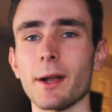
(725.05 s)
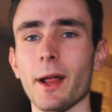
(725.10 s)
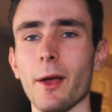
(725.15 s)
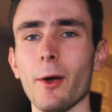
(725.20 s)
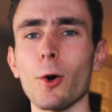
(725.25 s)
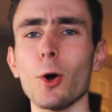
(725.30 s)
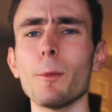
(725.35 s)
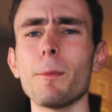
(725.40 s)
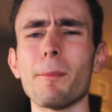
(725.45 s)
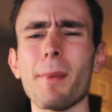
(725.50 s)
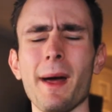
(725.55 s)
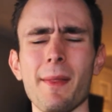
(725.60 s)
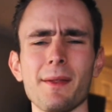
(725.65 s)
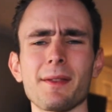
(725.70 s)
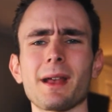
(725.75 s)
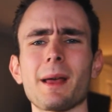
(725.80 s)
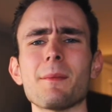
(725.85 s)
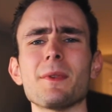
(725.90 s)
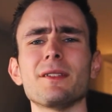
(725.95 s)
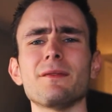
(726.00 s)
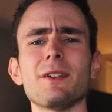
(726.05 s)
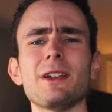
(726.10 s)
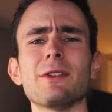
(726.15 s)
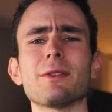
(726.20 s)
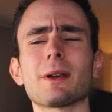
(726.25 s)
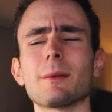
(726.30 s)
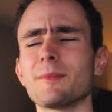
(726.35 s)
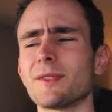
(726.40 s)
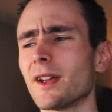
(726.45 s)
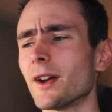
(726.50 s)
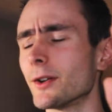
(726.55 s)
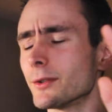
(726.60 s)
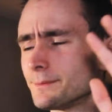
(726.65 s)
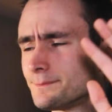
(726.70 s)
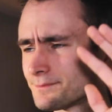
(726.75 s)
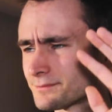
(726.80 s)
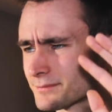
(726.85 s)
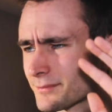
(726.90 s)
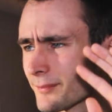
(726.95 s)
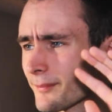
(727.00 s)
I hope by the time this video comes out,
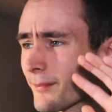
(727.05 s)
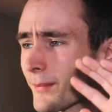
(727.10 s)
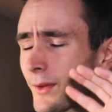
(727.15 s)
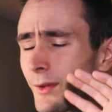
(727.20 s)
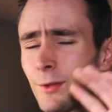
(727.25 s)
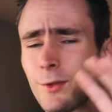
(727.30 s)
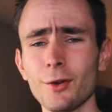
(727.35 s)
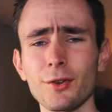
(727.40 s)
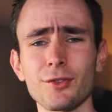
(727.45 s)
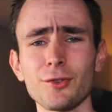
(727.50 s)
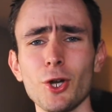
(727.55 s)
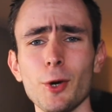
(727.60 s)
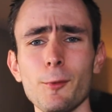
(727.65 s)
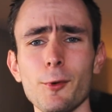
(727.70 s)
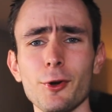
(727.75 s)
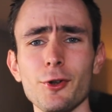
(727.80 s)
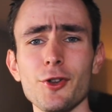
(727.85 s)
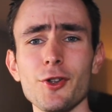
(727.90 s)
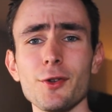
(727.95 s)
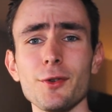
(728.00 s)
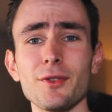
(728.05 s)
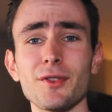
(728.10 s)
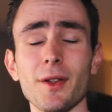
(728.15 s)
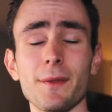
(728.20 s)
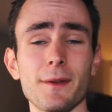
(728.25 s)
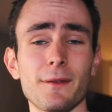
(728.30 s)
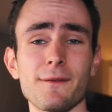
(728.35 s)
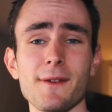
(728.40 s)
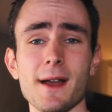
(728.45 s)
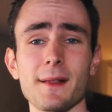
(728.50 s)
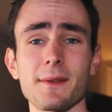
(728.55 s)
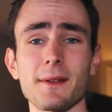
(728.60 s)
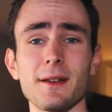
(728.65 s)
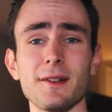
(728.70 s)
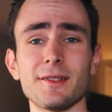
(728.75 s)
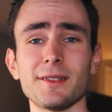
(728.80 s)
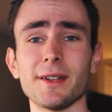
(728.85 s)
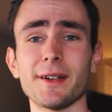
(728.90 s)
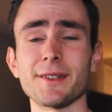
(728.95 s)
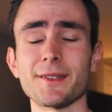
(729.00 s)
there's no more news on the fact that
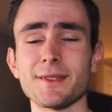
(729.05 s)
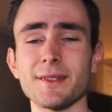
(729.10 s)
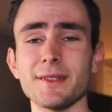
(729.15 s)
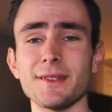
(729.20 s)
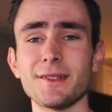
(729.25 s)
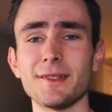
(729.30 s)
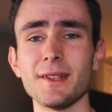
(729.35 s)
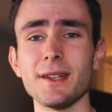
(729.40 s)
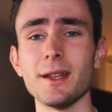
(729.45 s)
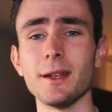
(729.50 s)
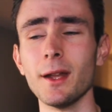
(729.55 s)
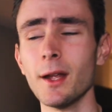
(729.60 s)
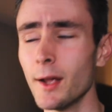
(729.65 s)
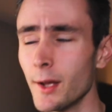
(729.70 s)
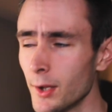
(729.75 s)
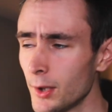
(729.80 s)
he's lost his seat.